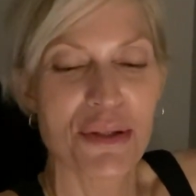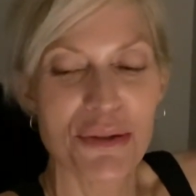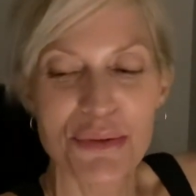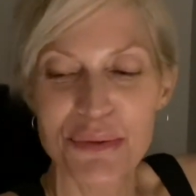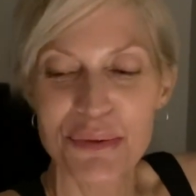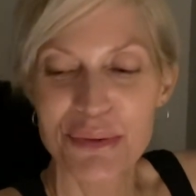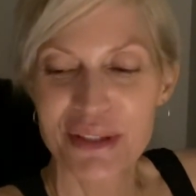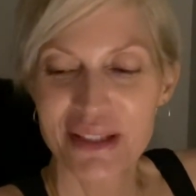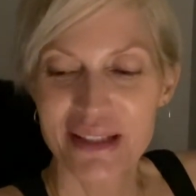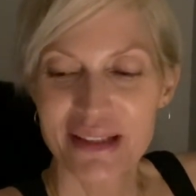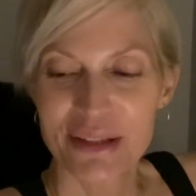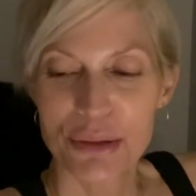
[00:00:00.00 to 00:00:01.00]
who
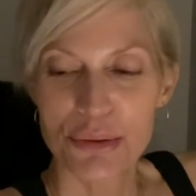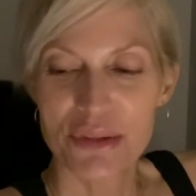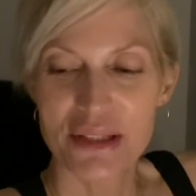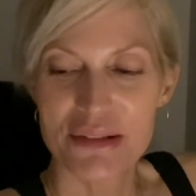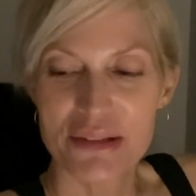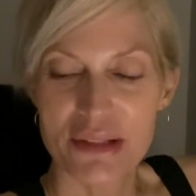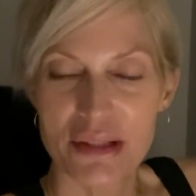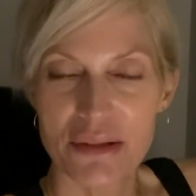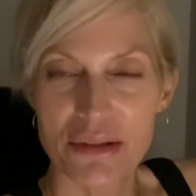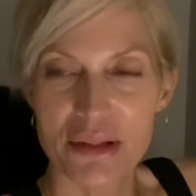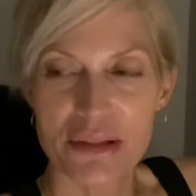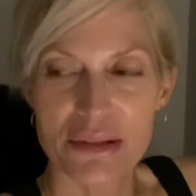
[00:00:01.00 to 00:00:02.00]
who needs to hear
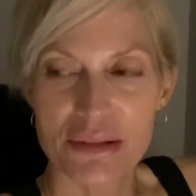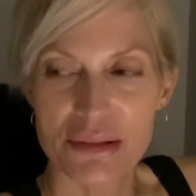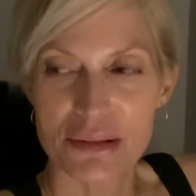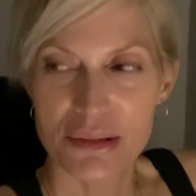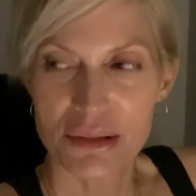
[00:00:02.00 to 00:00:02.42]
this,